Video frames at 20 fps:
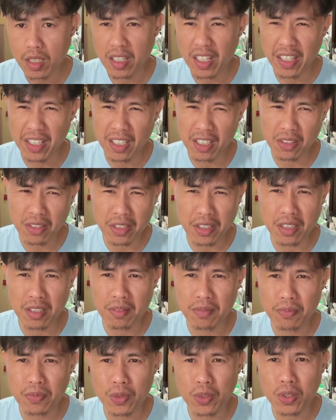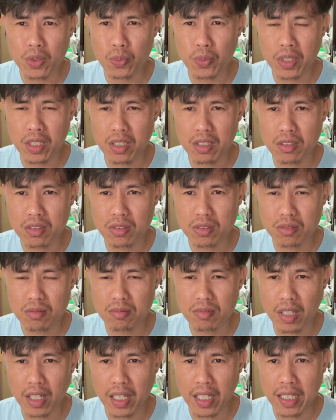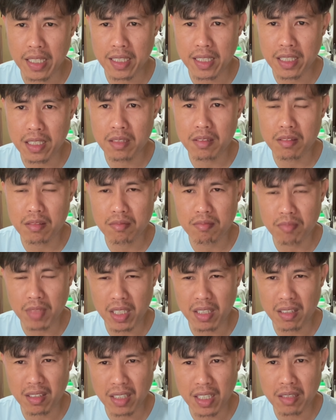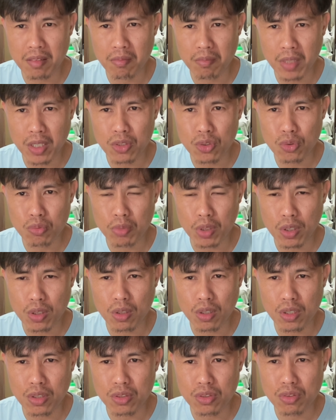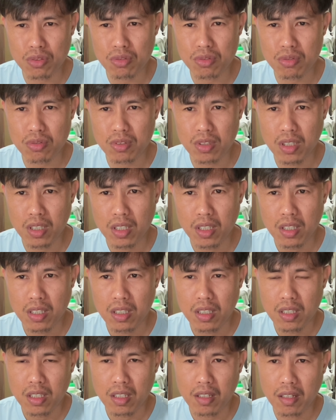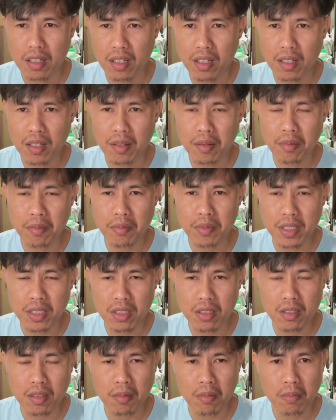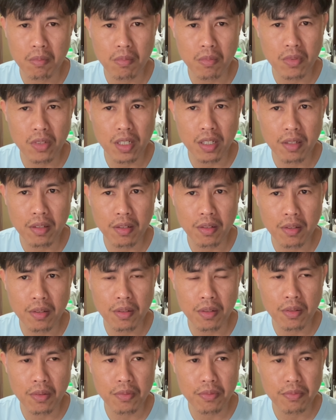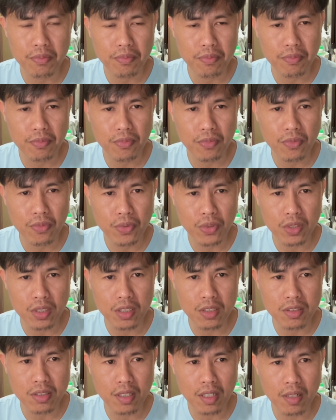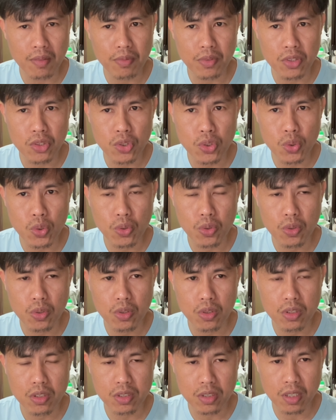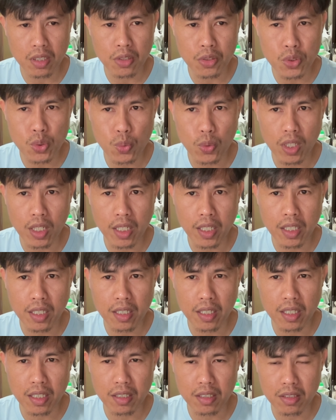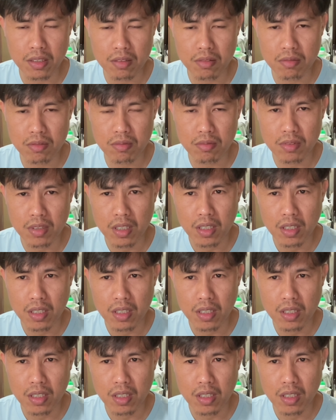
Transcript: In the third and fourth week, I did, but not much because um, it the the foot itself is still swelling, and